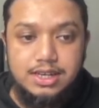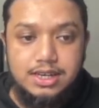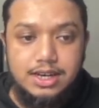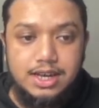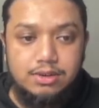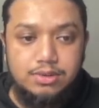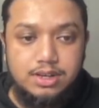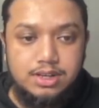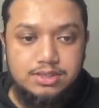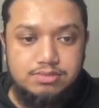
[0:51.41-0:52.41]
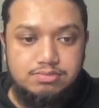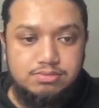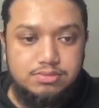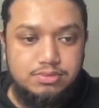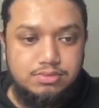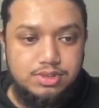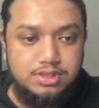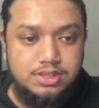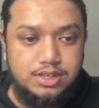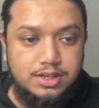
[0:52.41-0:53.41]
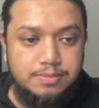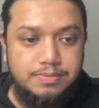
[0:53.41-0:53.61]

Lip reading: noun, as you can see here.